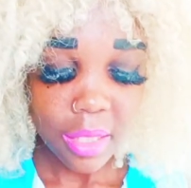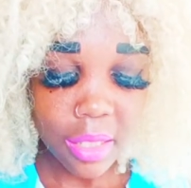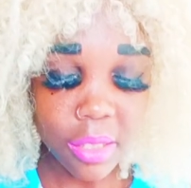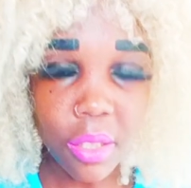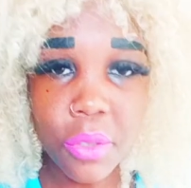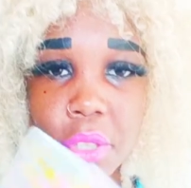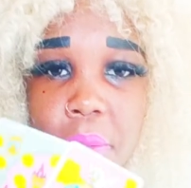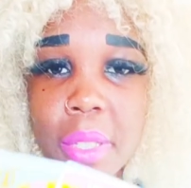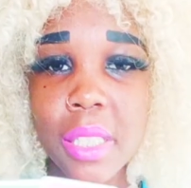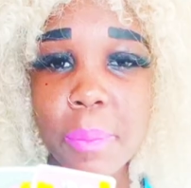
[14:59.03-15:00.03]
And so
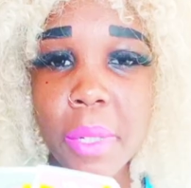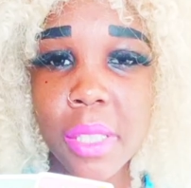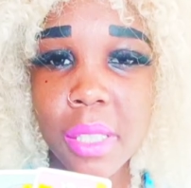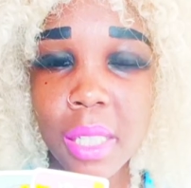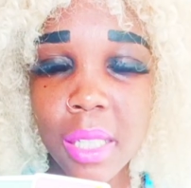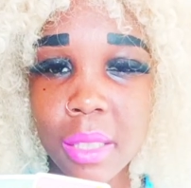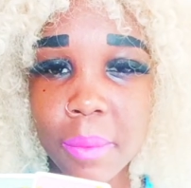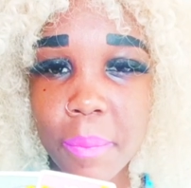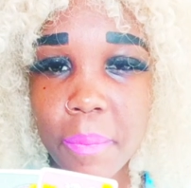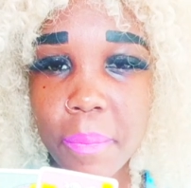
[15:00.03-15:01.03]
you and this person
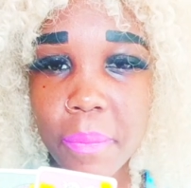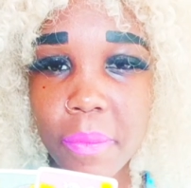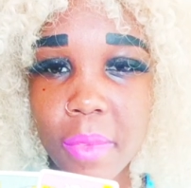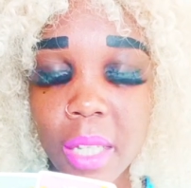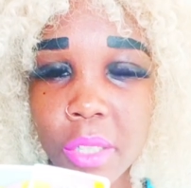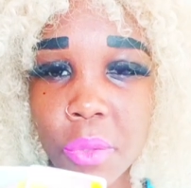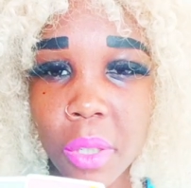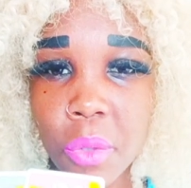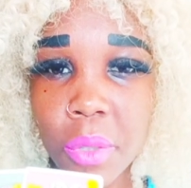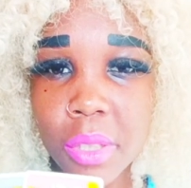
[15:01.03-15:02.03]
that you are
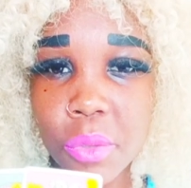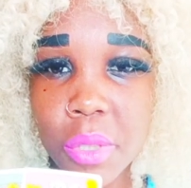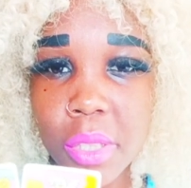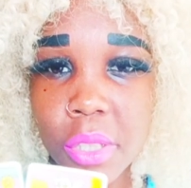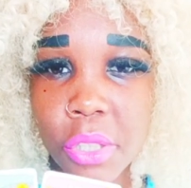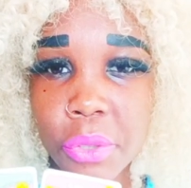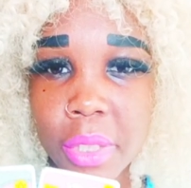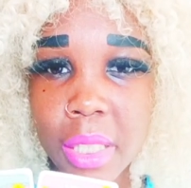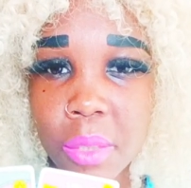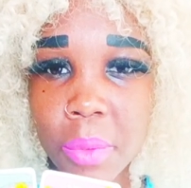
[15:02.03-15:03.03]
going towards
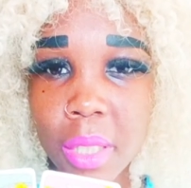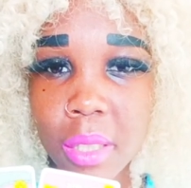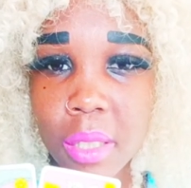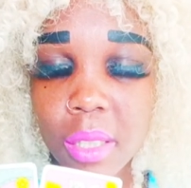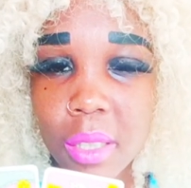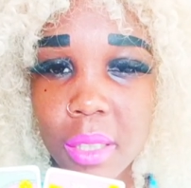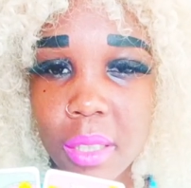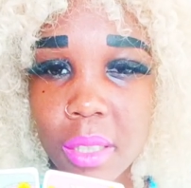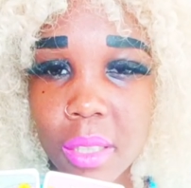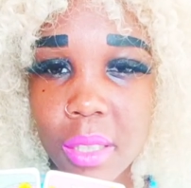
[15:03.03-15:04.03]
union with,
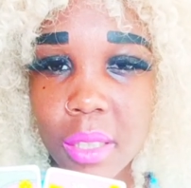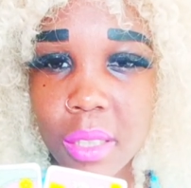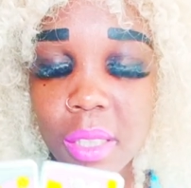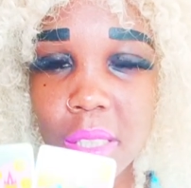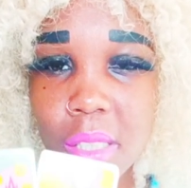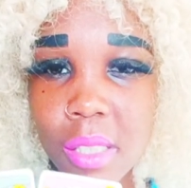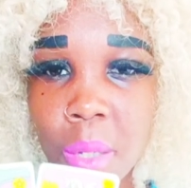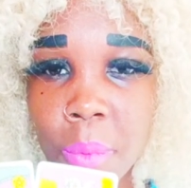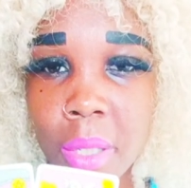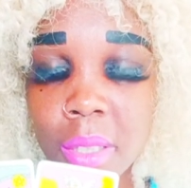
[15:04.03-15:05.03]
this is
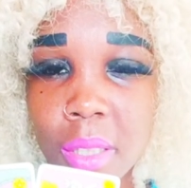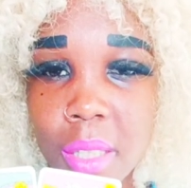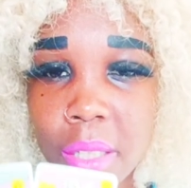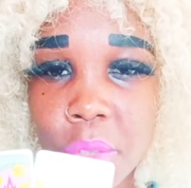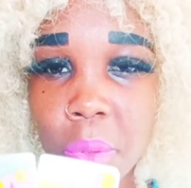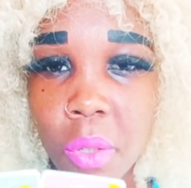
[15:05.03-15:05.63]
someone that you are